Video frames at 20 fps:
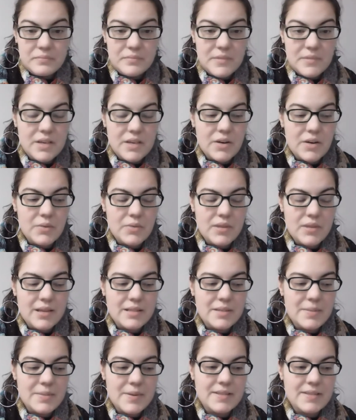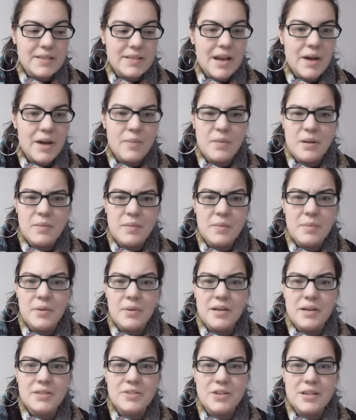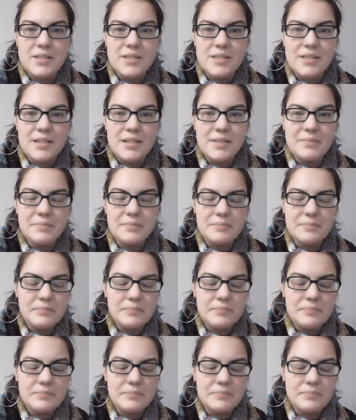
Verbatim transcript: you know, that depends on how many people are interested.